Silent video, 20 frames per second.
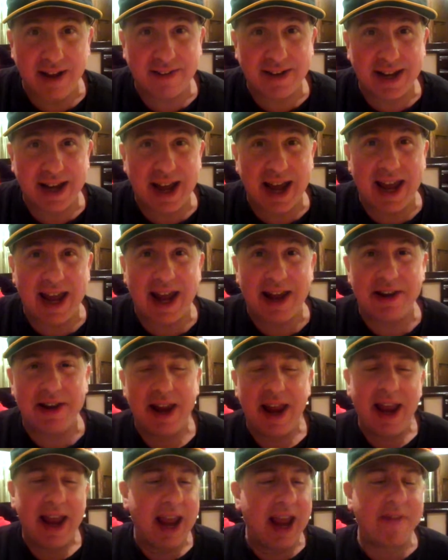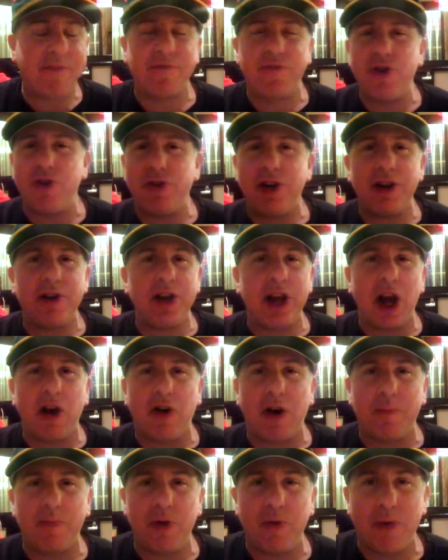Okay, and if you didn't
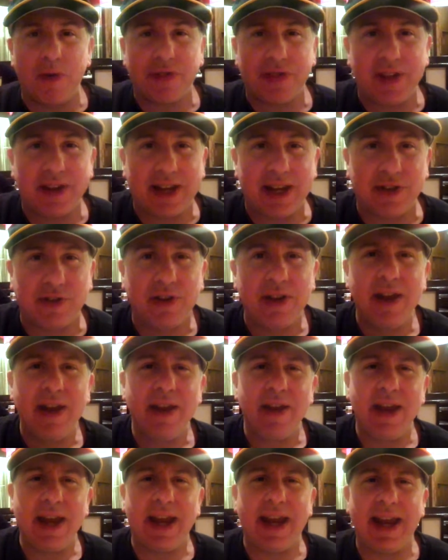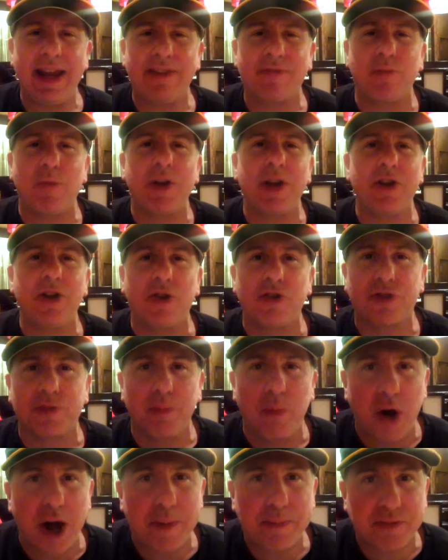know him, you would think he's one of those
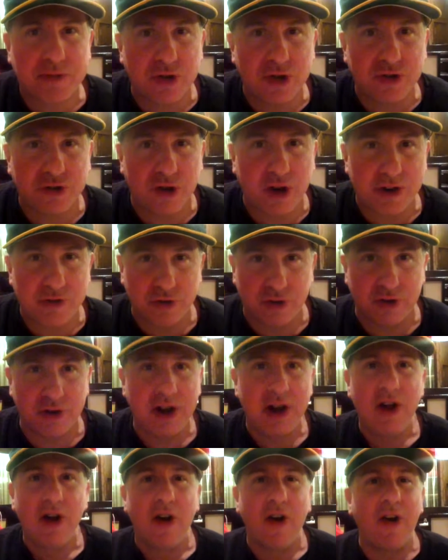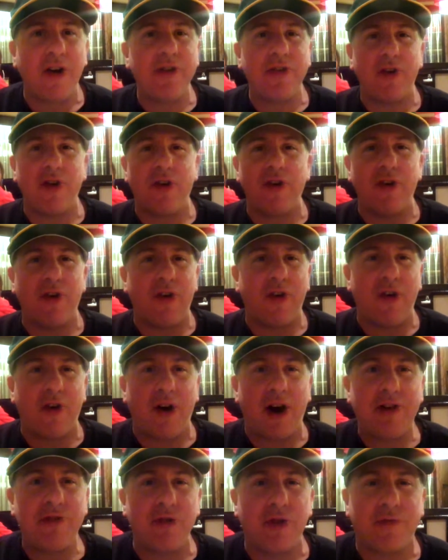mobsters on
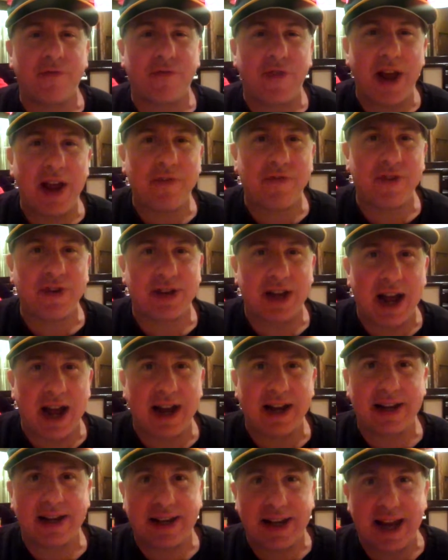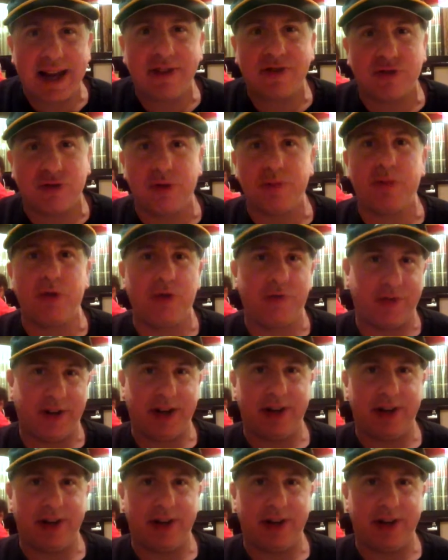your favorite gangster movie.